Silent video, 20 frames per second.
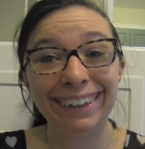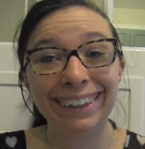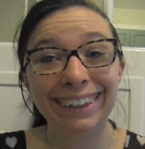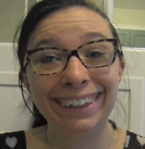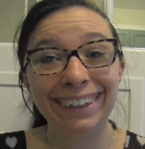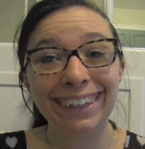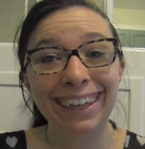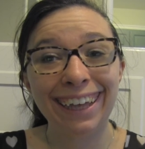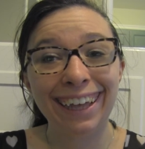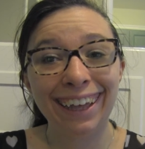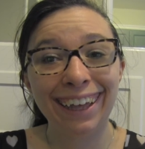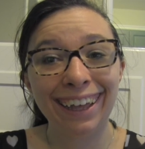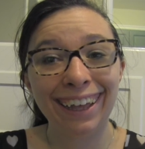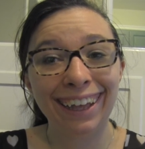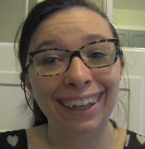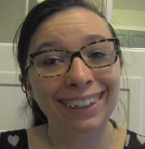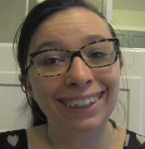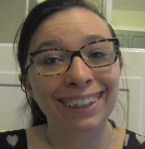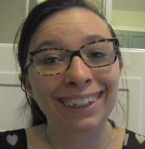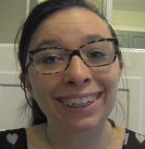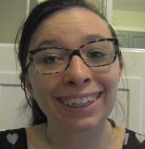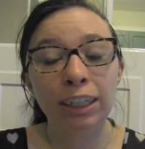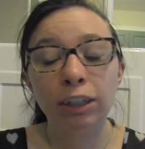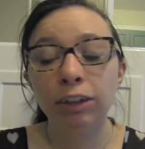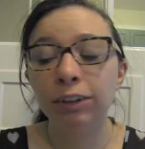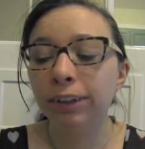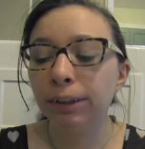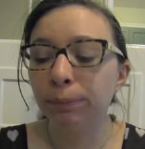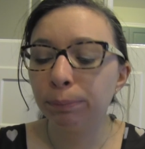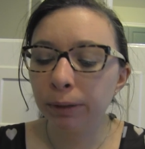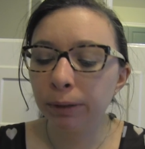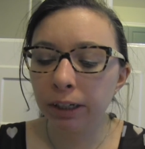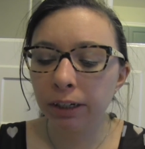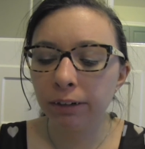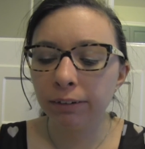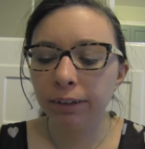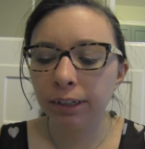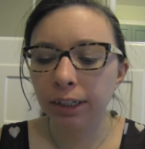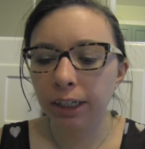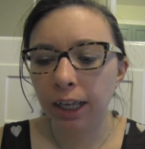Yeah. Ooh, speaking
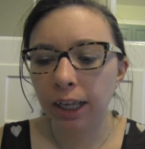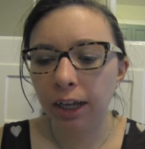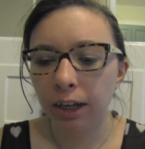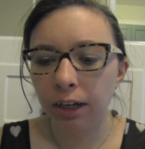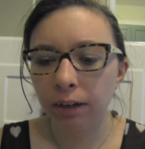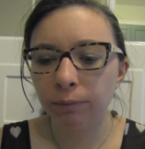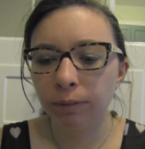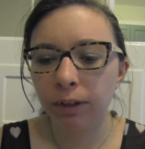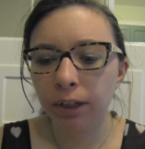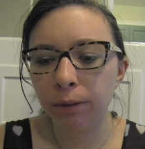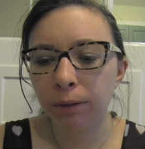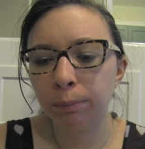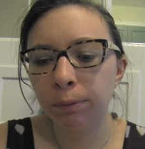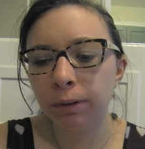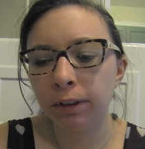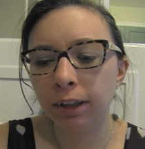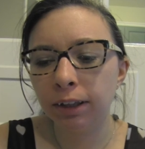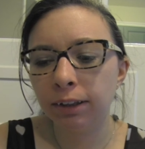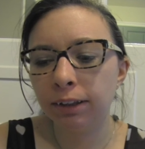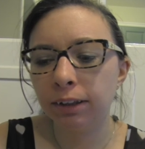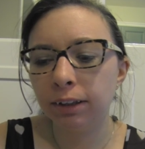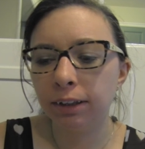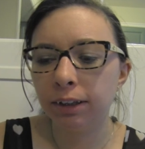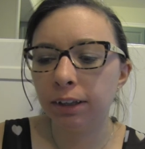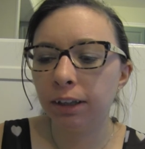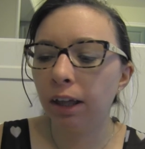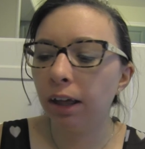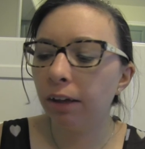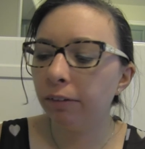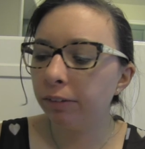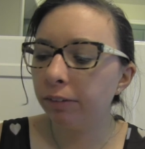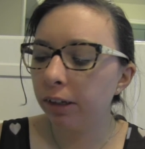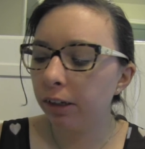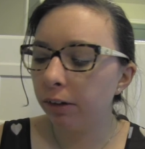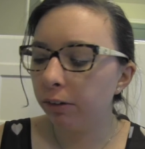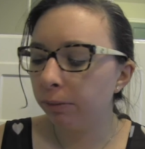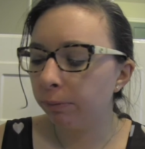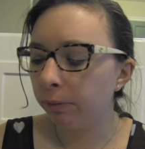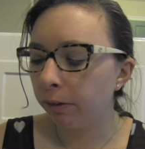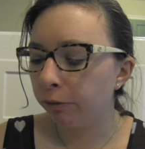of which, I gotta make up a list of stuff to
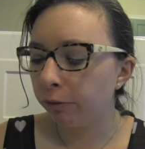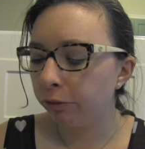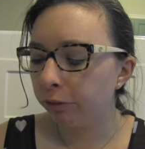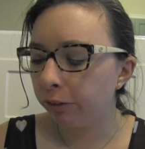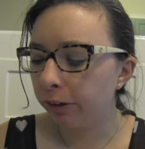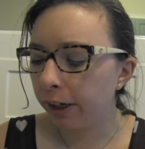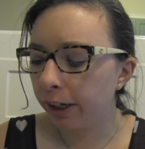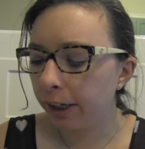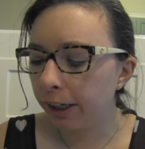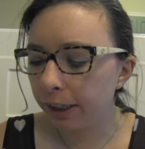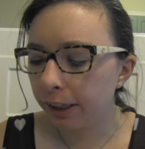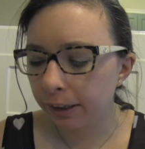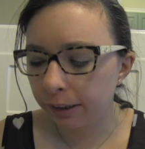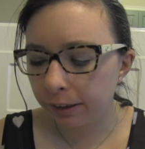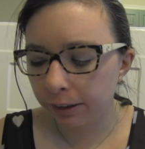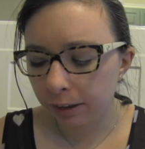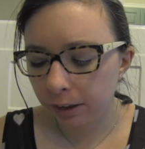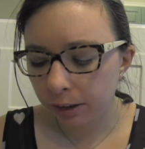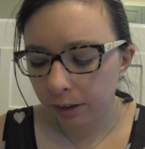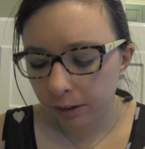do with my friend.